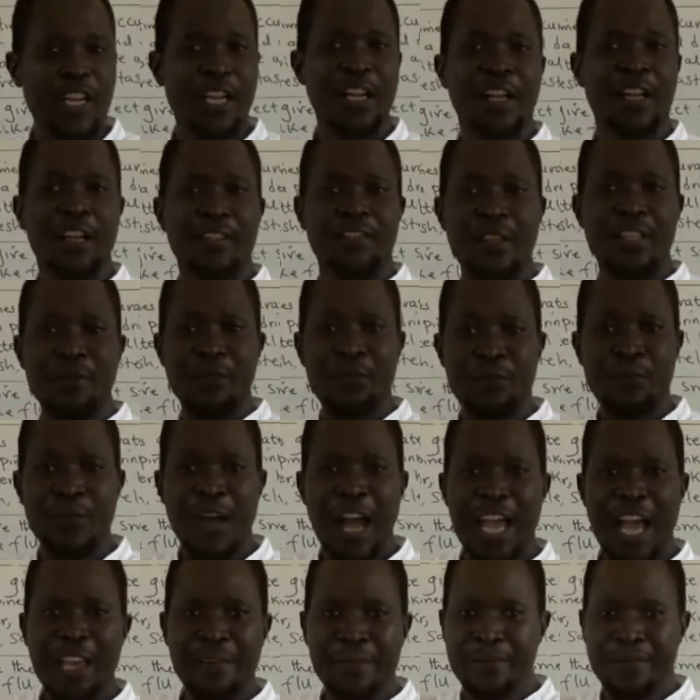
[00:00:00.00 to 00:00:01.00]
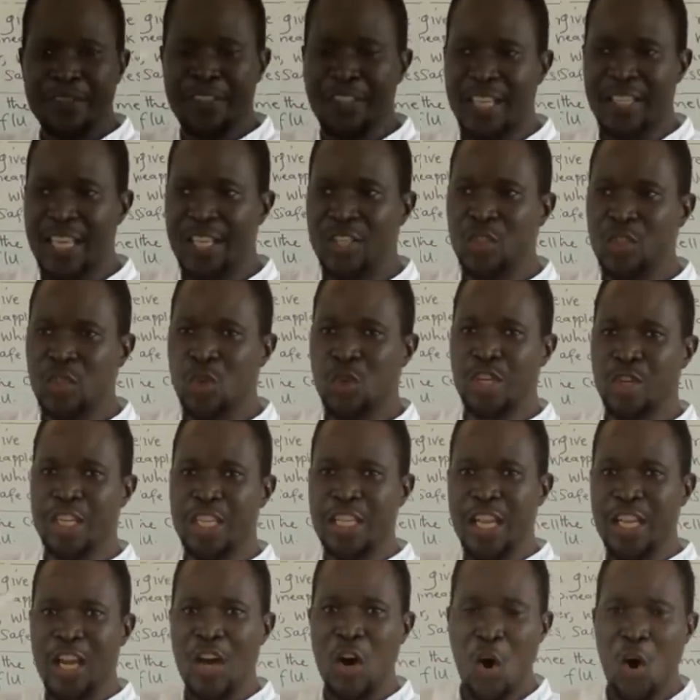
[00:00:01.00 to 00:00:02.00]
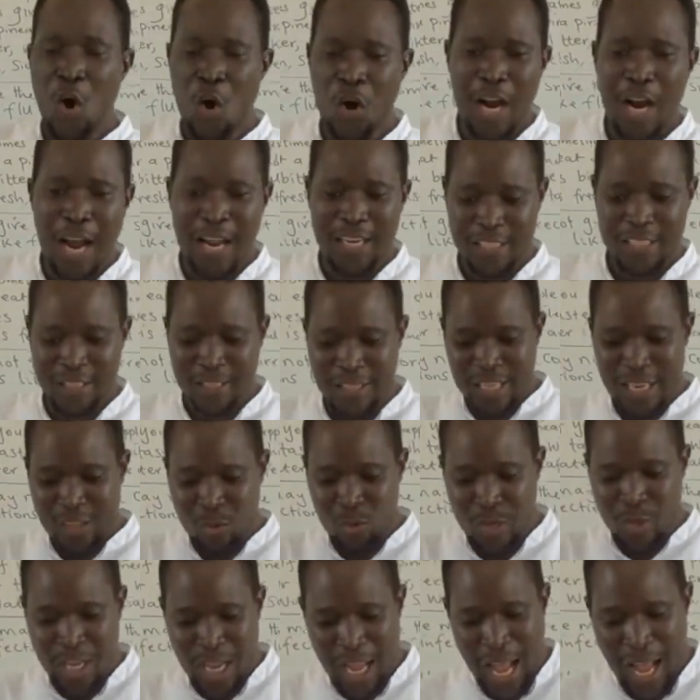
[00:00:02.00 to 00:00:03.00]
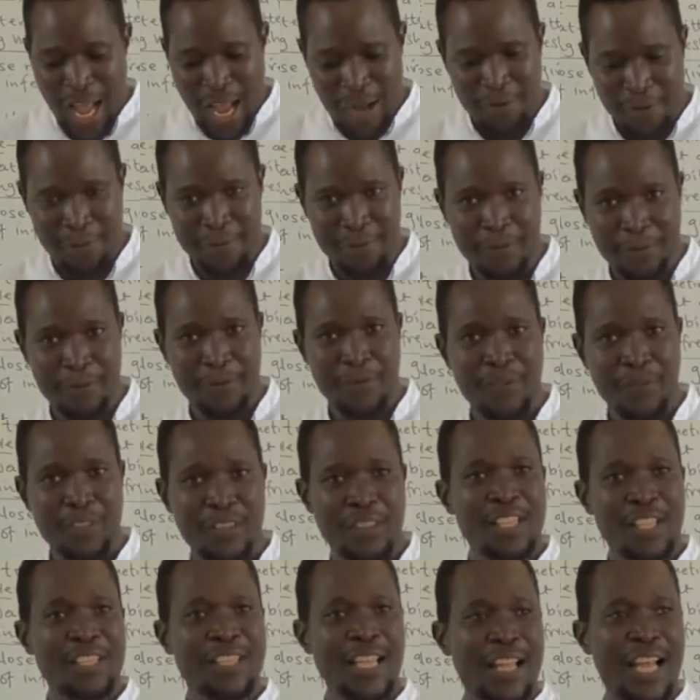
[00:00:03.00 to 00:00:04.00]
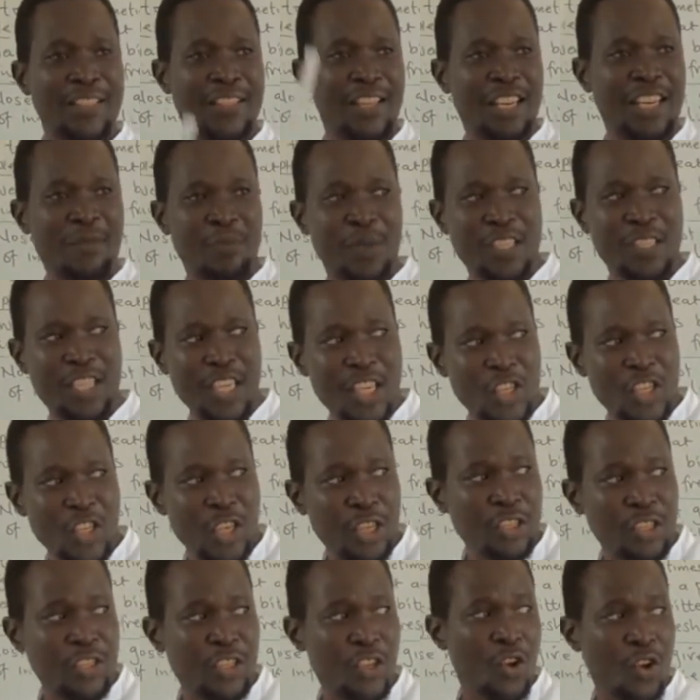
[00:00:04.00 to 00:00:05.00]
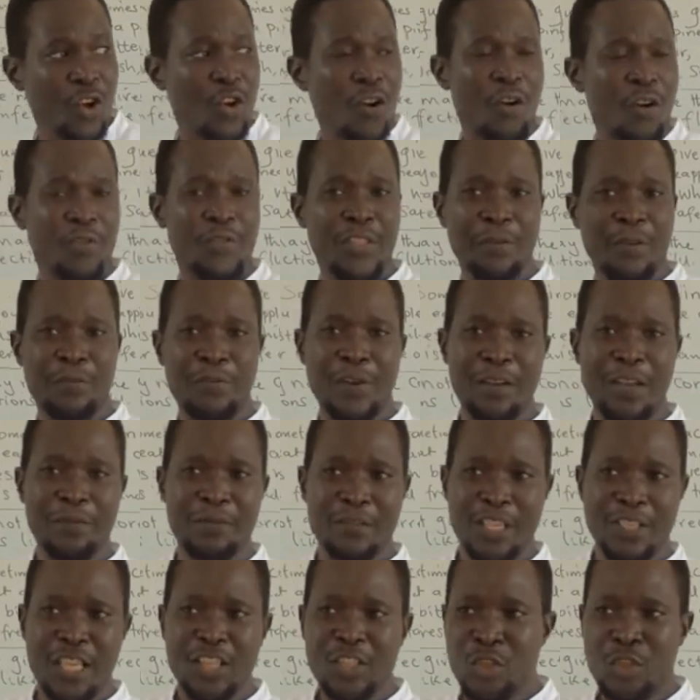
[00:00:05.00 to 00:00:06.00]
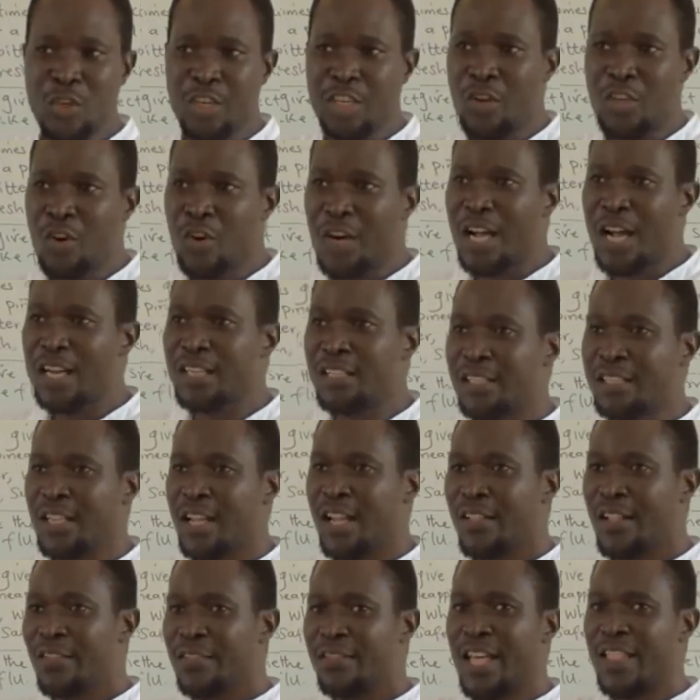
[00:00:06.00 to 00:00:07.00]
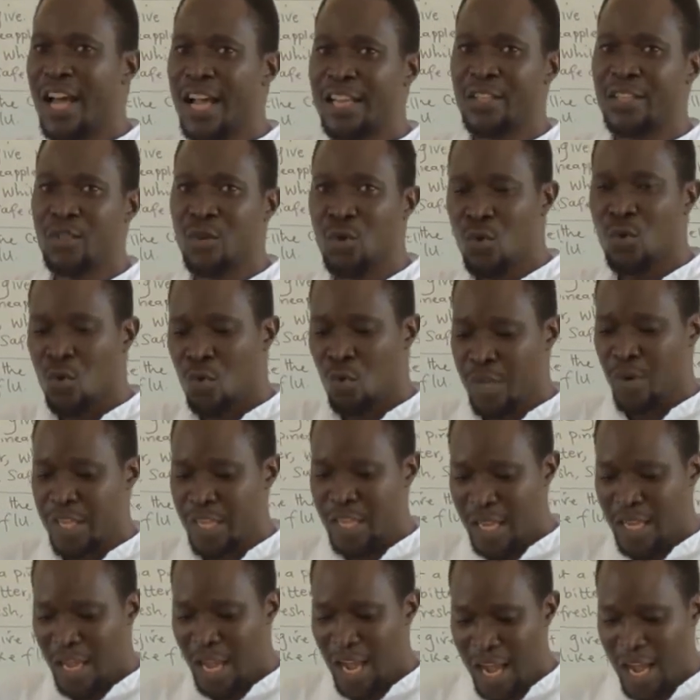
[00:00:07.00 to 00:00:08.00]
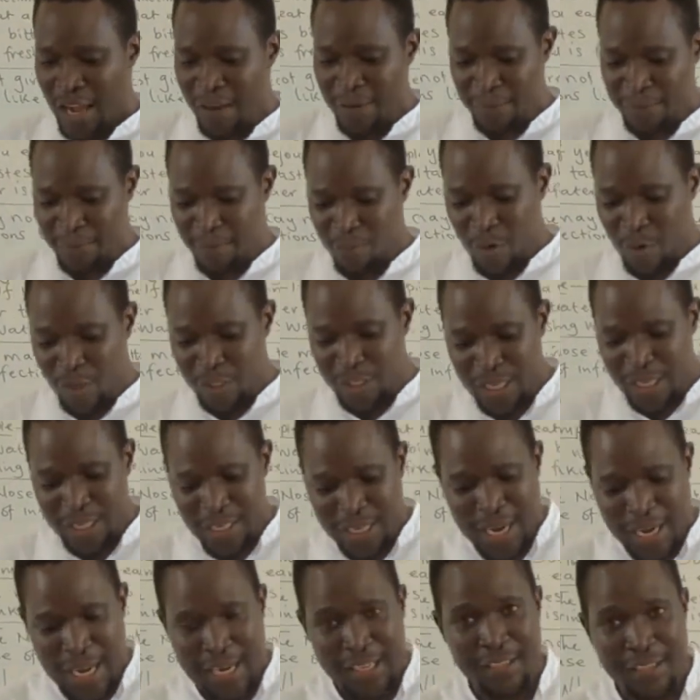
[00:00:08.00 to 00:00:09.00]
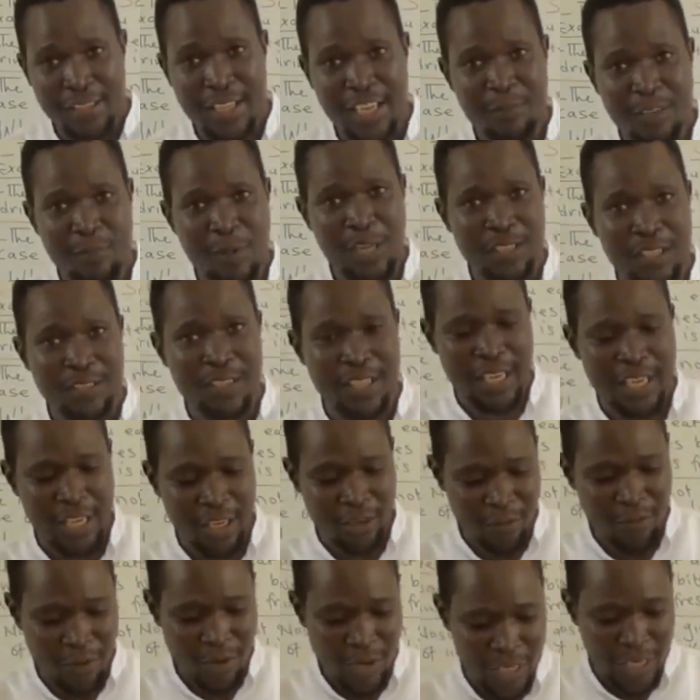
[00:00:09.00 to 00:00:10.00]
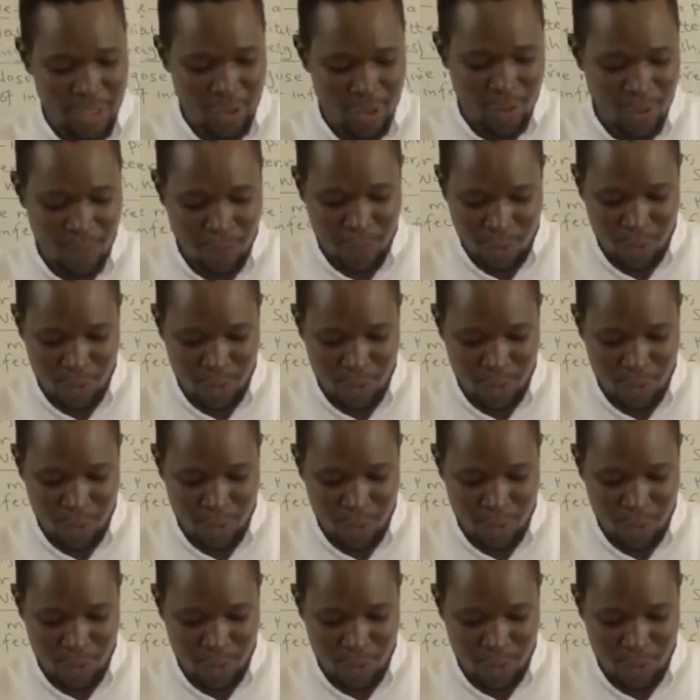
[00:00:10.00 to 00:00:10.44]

the 5 sensory organs that we have. These are the limitations of the 5 sensory organs that we have. Boys and girls, that marks the end of our lesson for